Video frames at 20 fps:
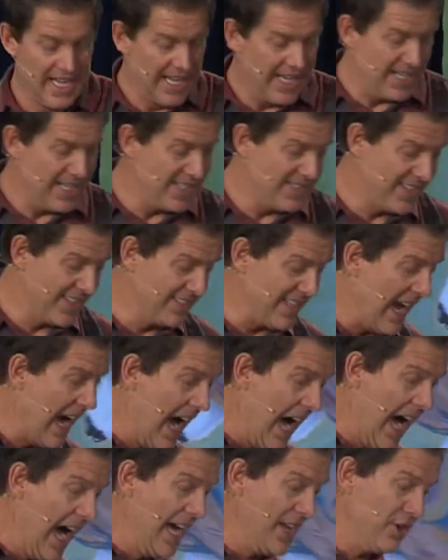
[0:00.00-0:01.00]
And he says,
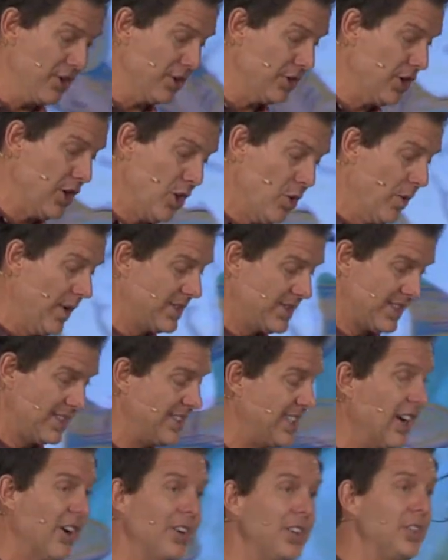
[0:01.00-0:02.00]
I don't know what to
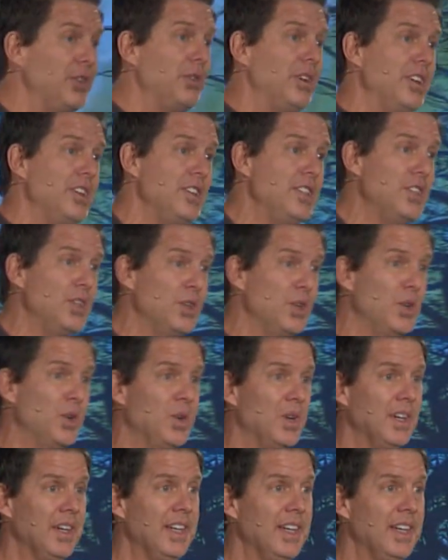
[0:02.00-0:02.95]
tell you to do,